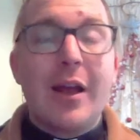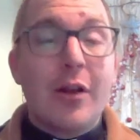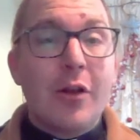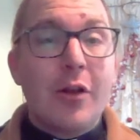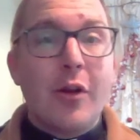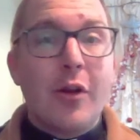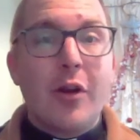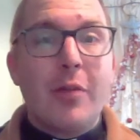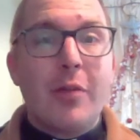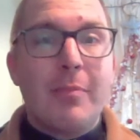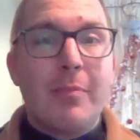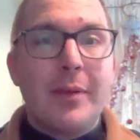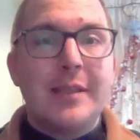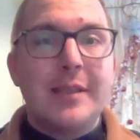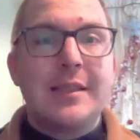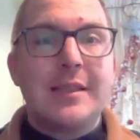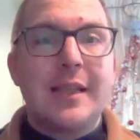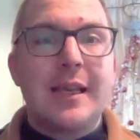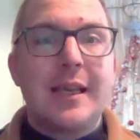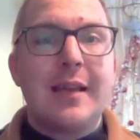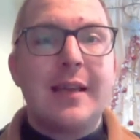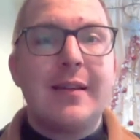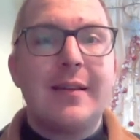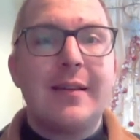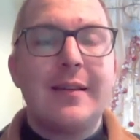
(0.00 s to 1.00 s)
Look
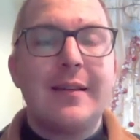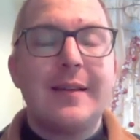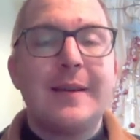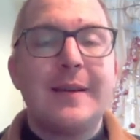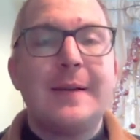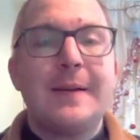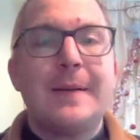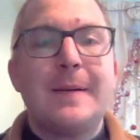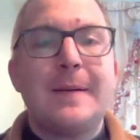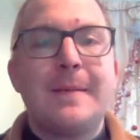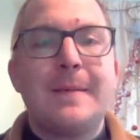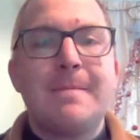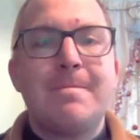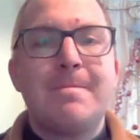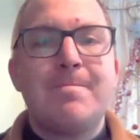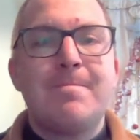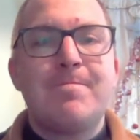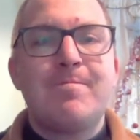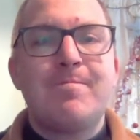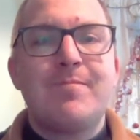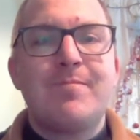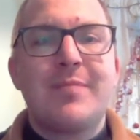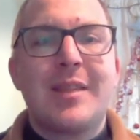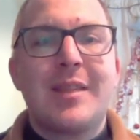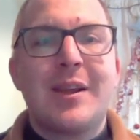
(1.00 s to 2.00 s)
busy.
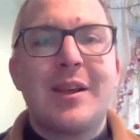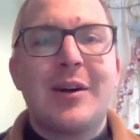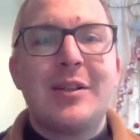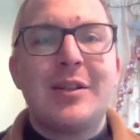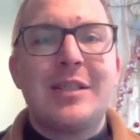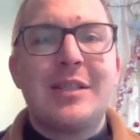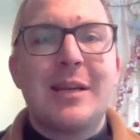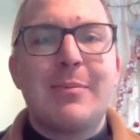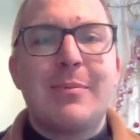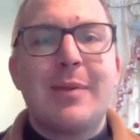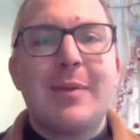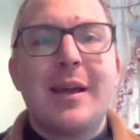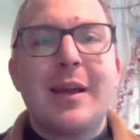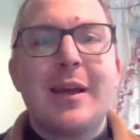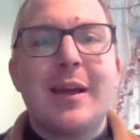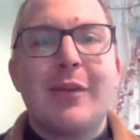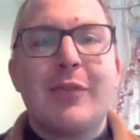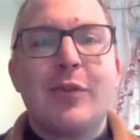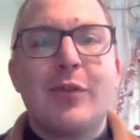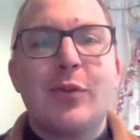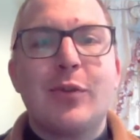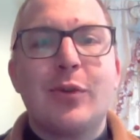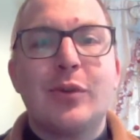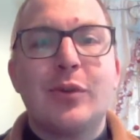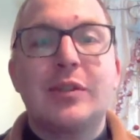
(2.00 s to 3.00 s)
The idea being, of
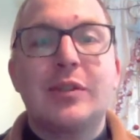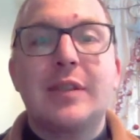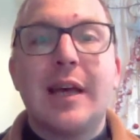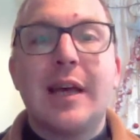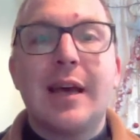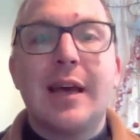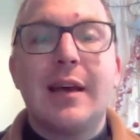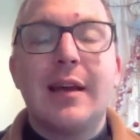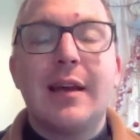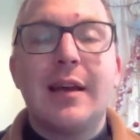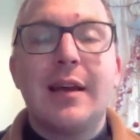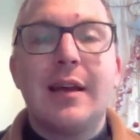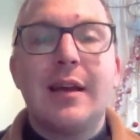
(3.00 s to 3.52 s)
course, that